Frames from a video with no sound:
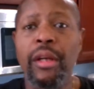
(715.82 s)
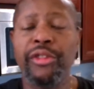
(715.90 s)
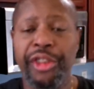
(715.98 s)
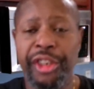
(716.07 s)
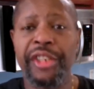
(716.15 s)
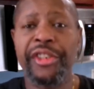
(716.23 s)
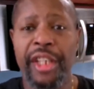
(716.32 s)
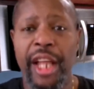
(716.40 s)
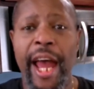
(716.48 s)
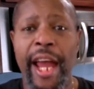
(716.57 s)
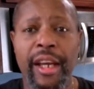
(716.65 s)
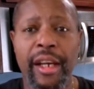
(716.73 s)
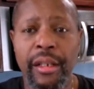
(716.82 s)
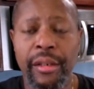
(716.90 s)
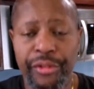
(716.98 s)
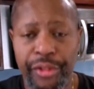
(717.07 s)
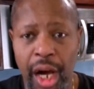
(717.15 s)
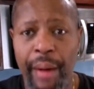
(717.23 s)
just like
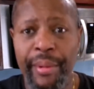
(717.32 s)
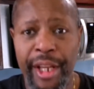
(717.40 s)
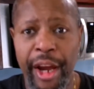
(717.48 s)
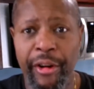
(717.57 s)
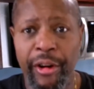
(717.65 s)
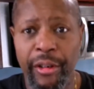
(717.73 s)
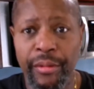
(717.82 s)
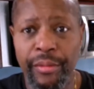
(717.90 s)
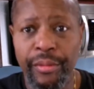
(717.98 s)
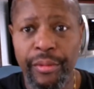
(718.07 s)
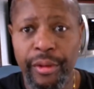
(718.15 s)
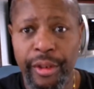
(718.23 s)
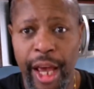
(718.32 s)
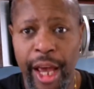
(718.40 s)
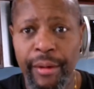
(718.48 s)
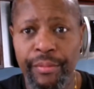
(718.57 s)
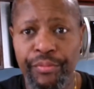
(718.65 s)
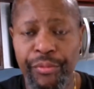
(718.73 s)
the habanero. Okay,
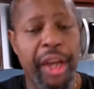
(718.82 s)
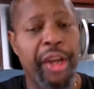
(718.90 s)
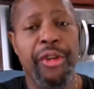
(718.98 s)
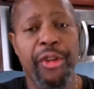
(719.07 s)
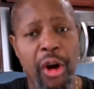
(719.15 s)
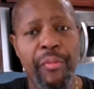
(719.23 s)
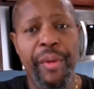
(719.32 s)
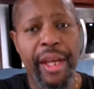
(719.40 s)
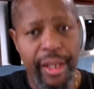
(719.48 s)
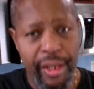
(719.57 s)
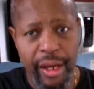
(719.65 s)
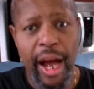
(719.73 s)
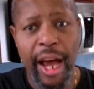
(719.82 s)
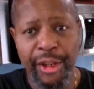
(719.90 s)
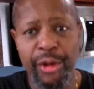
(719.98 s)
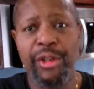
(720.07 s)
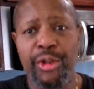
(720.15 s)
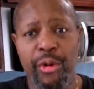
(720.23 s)
and you know me, I
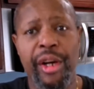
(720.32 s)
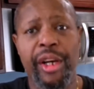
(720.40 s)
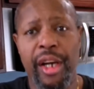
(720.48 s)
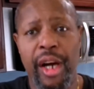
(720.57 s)
do enjoy a good